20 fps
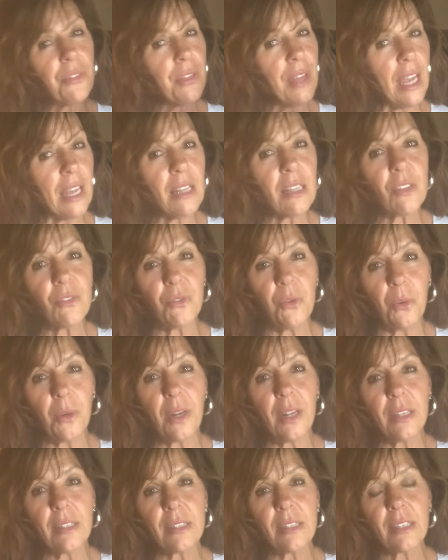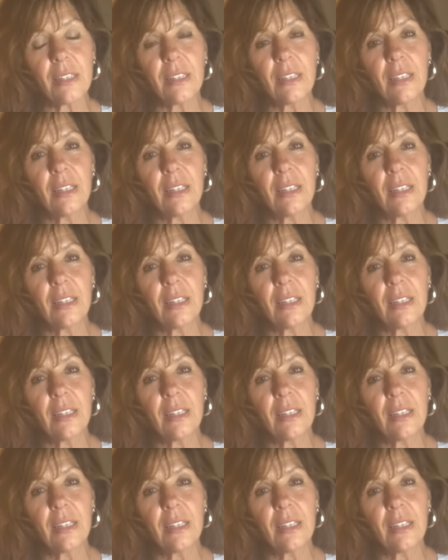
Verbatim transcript: thanks for it